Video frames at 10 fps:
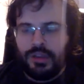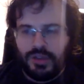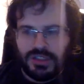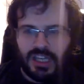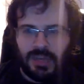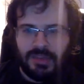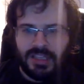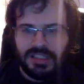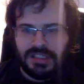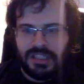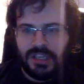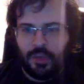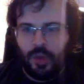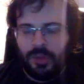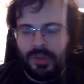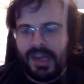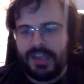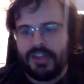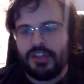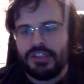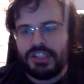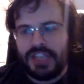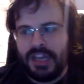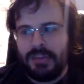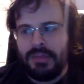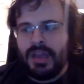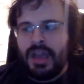Throws in combination. He can work behind a good jab.